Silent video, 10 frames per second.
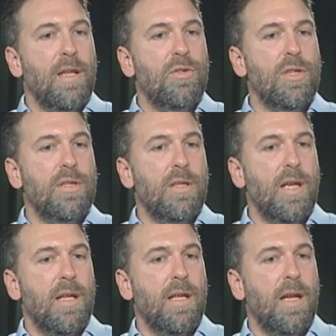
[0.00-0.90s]
Just
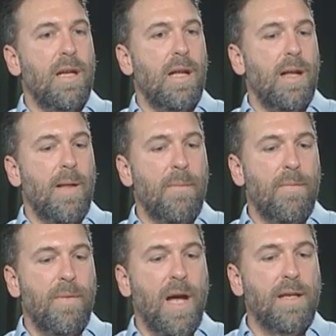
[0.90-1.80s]
that
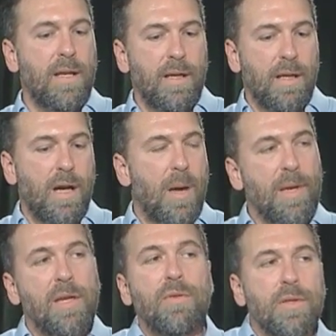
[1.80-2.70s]
finding
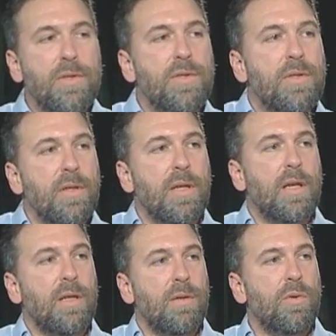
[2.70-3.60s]
common interests
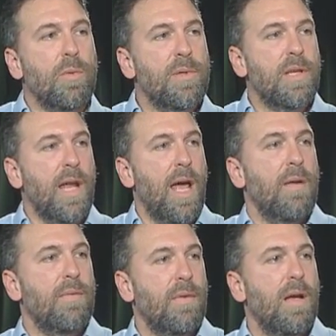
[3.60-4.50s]
in groups that
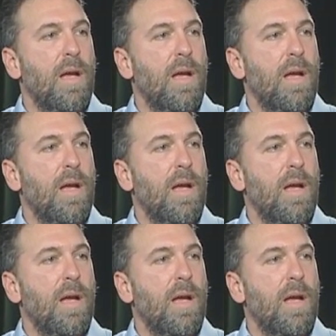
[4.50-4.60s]
have